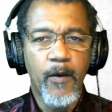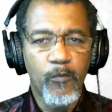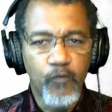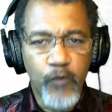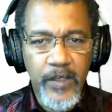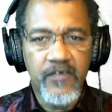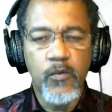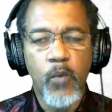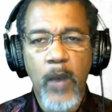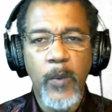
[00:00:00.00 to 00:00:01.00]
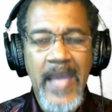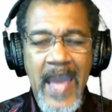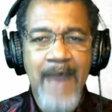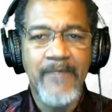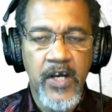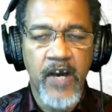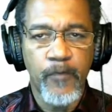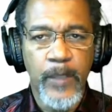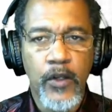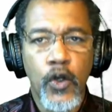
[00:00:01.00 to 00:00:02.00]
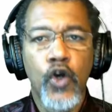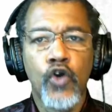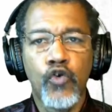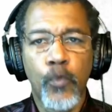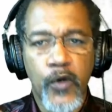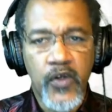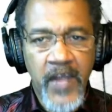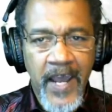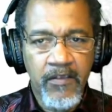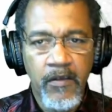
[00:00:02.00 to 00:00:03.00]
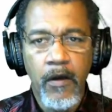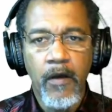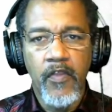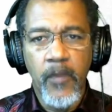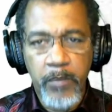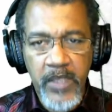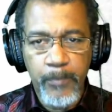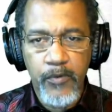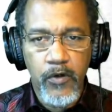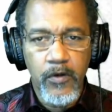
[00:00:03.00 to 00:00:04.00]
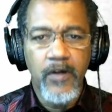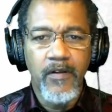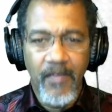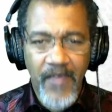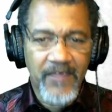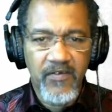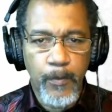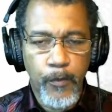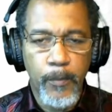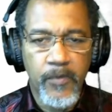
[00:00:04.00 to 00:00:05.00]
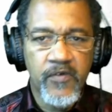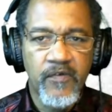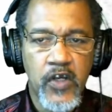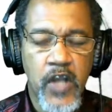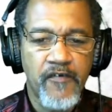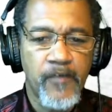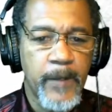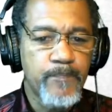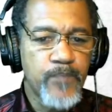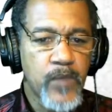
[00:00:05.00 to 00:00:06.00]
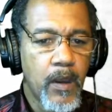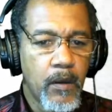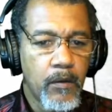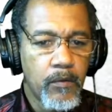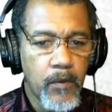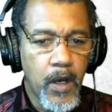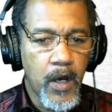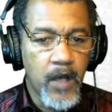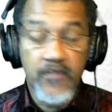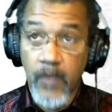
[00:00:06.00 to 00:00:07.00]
reason why we have a government, to protect the people. That's the purpose of the government. It's